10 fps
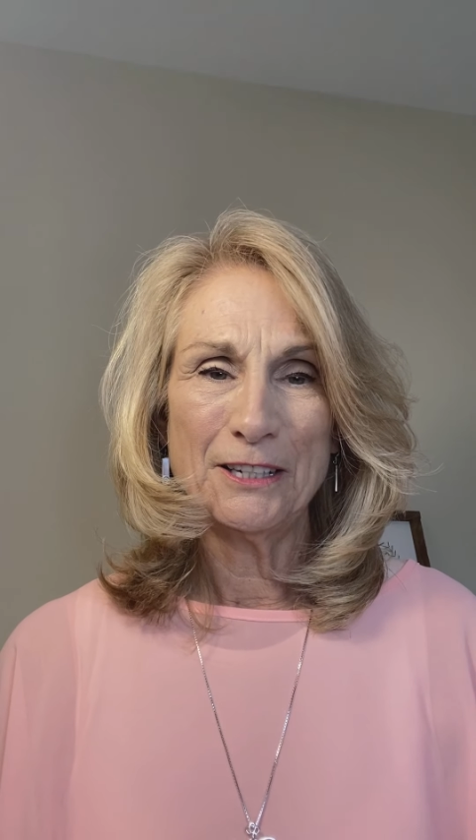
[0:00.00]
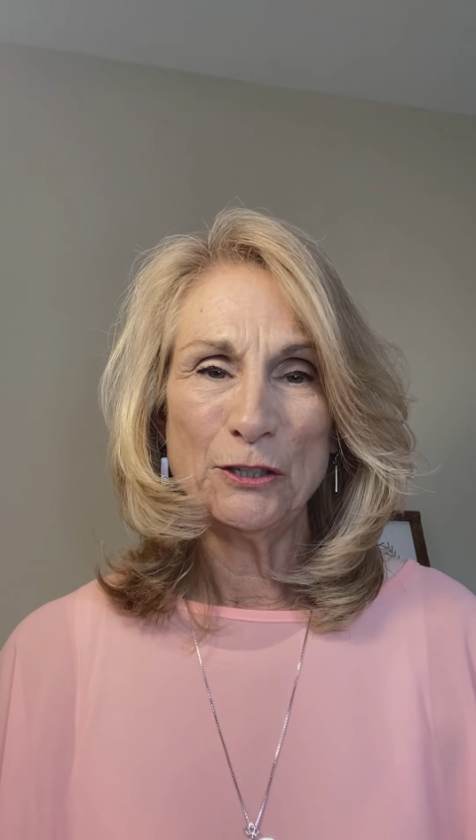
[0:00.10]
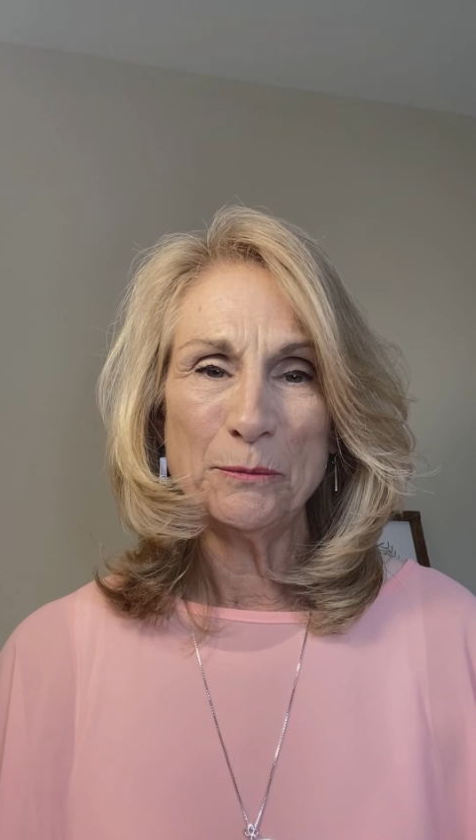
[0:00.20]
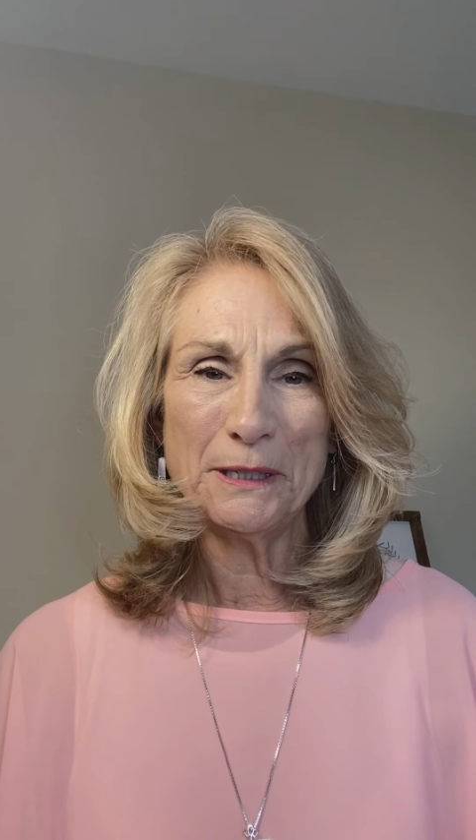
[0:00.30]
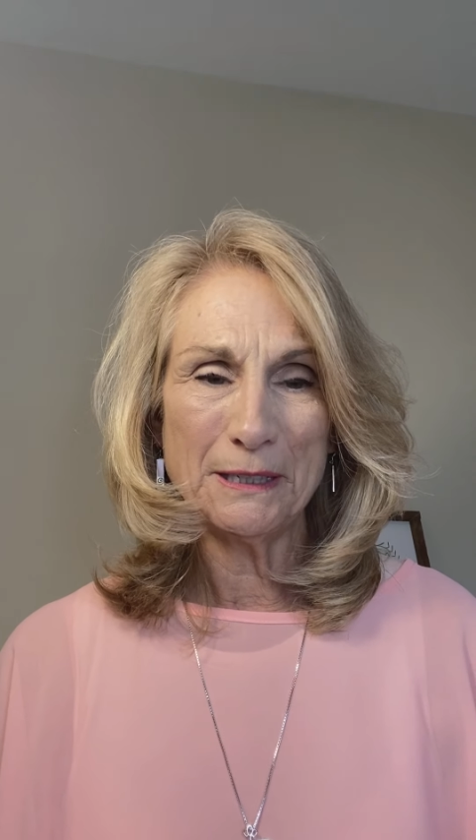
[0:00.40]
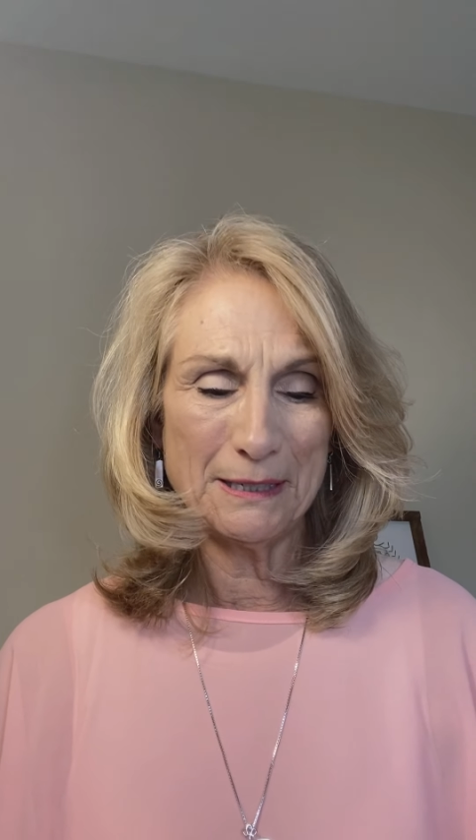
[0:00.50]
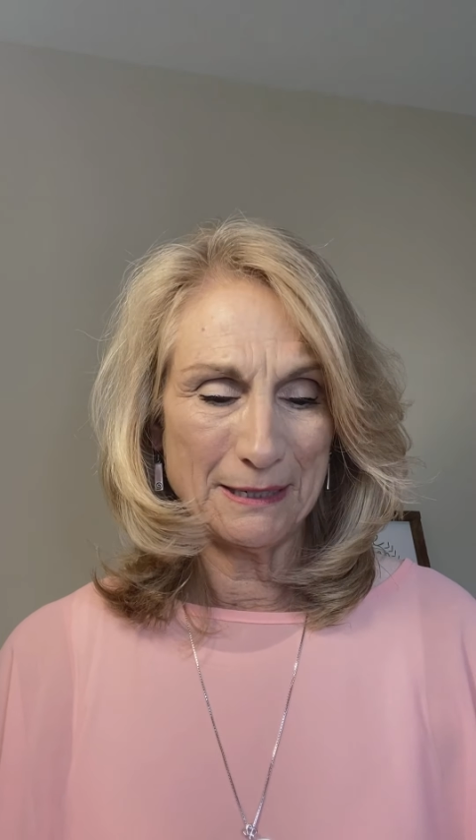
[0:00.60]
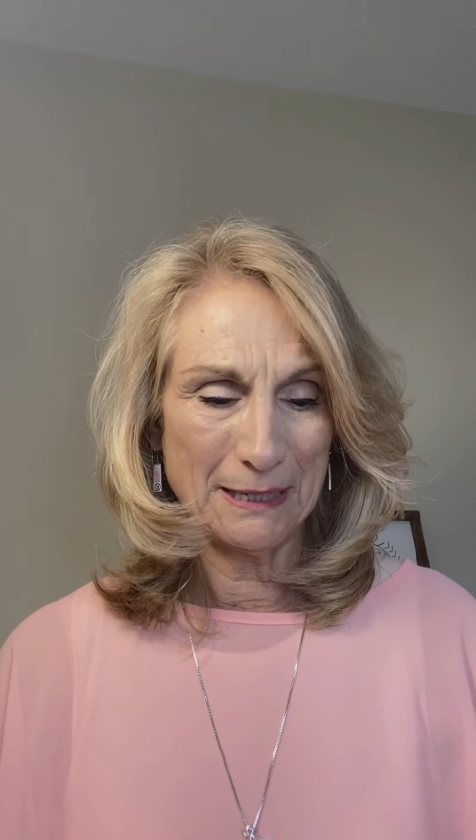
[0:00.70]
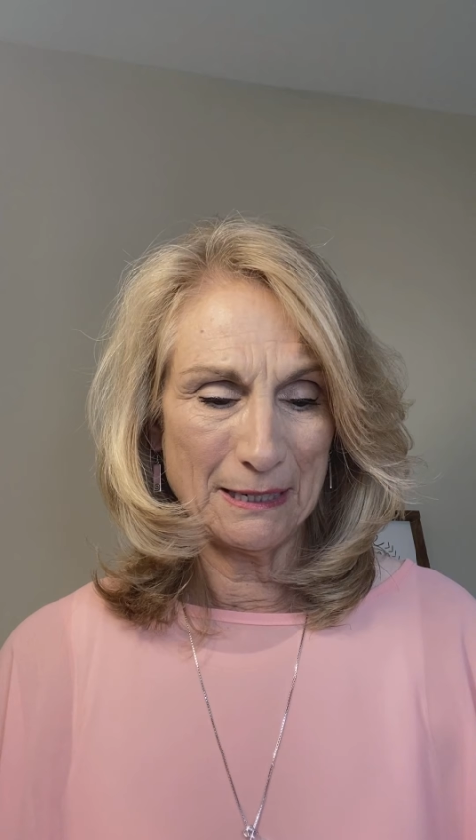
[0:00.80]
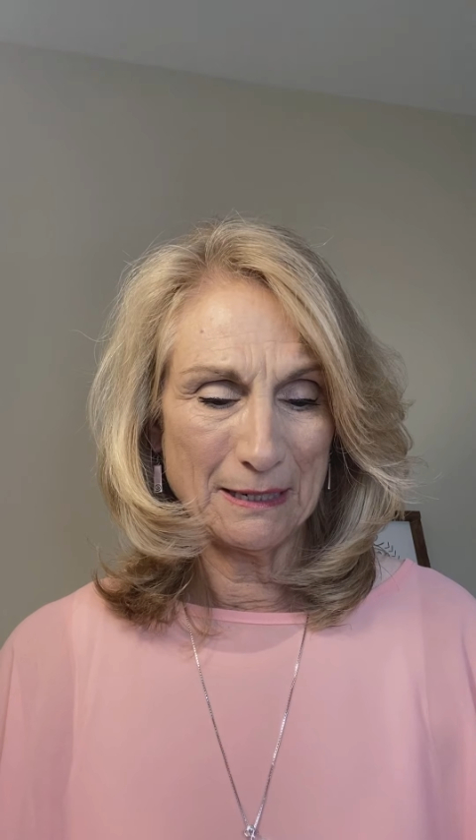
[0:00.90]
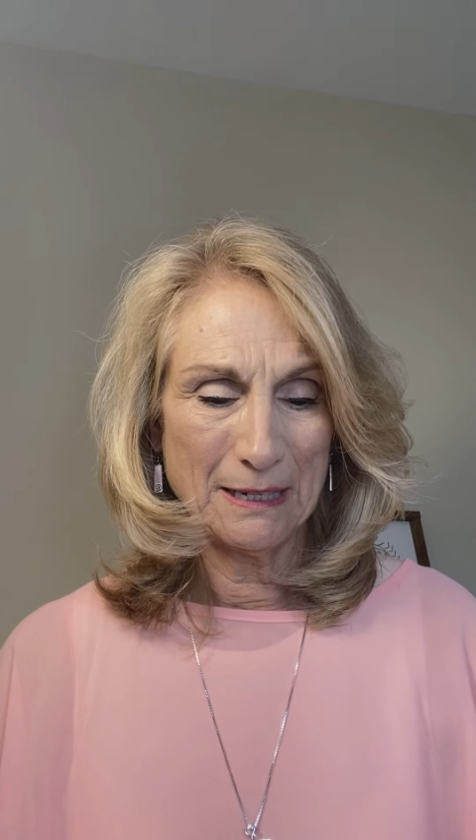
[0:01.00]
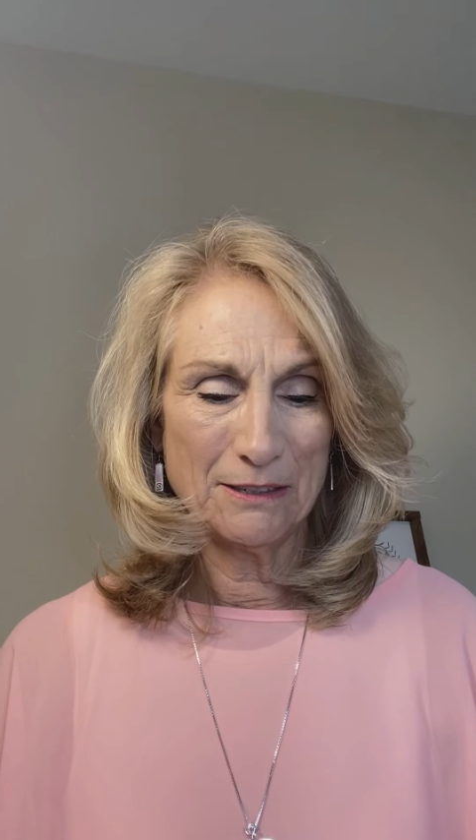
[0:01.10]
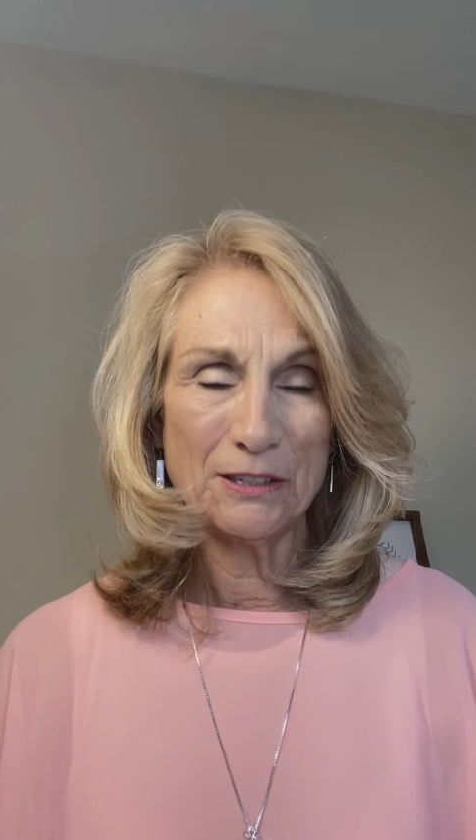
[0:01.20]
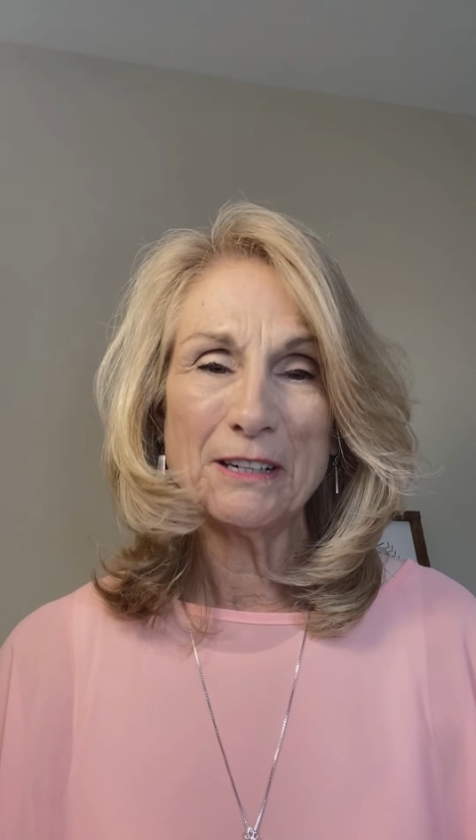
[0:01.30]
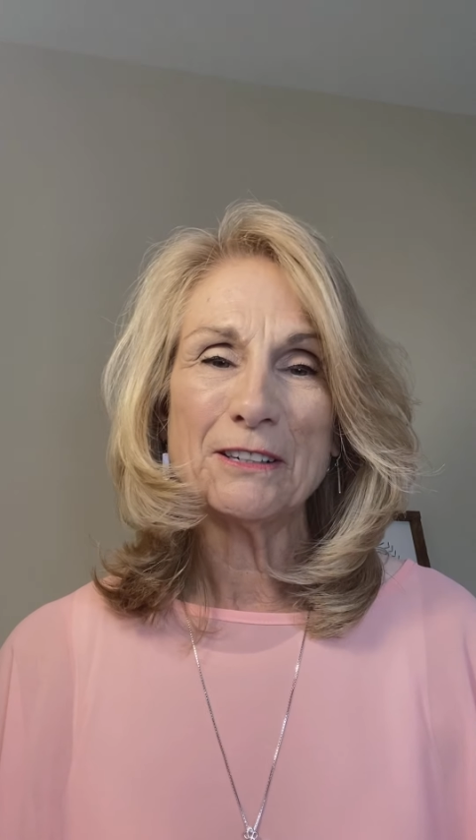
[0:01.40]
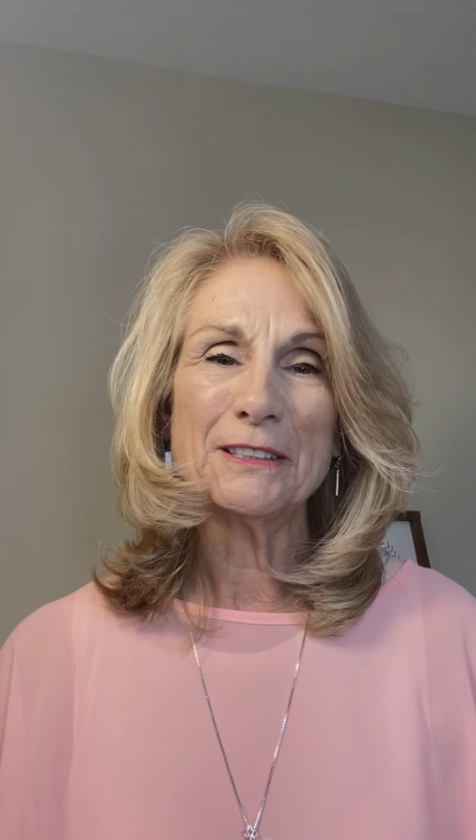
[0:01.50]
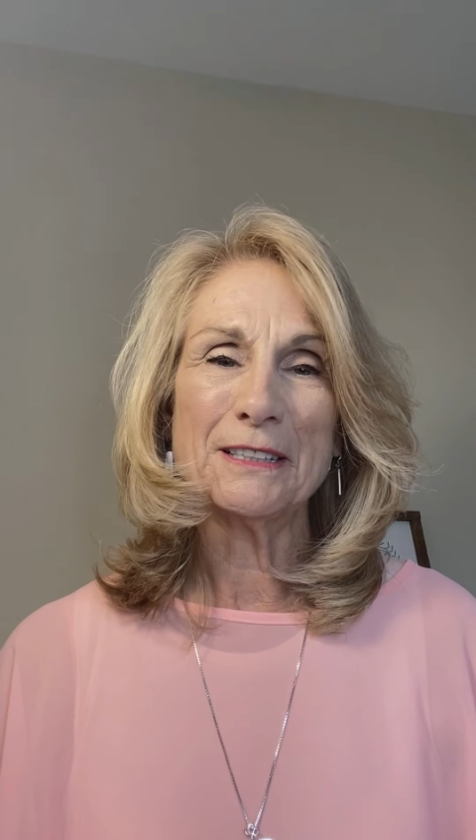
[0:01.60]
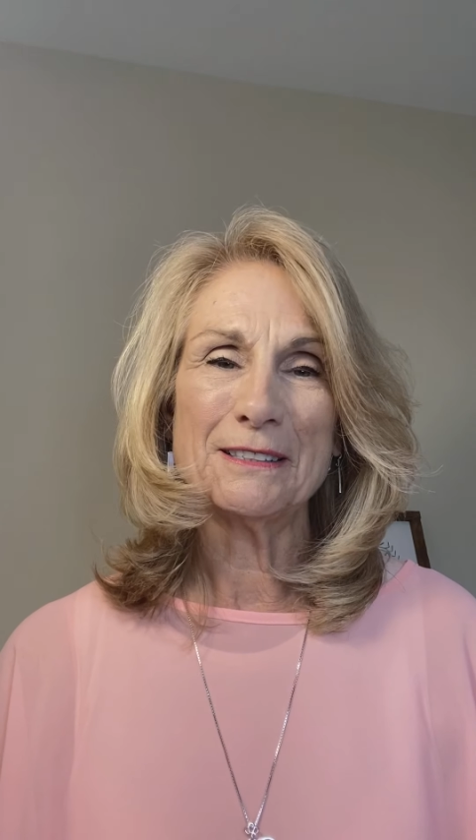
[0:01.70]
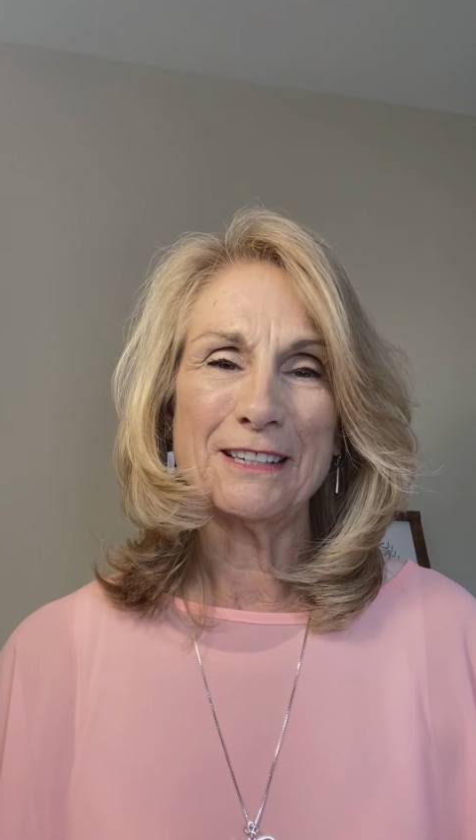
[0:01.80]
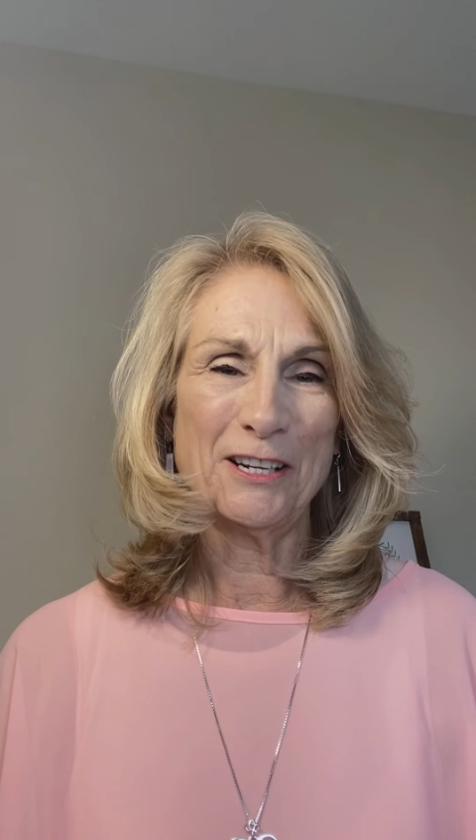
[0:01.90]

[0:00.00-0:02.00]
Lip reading: humility, gentleness,